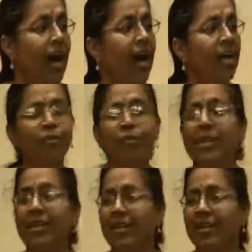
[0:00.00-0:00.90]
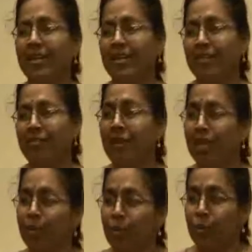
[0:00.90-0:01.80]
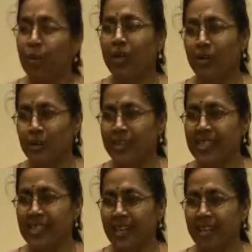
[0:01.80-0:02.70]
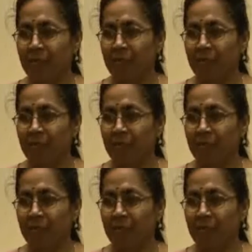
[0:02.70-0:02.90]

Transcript: Are we willing to work towards that?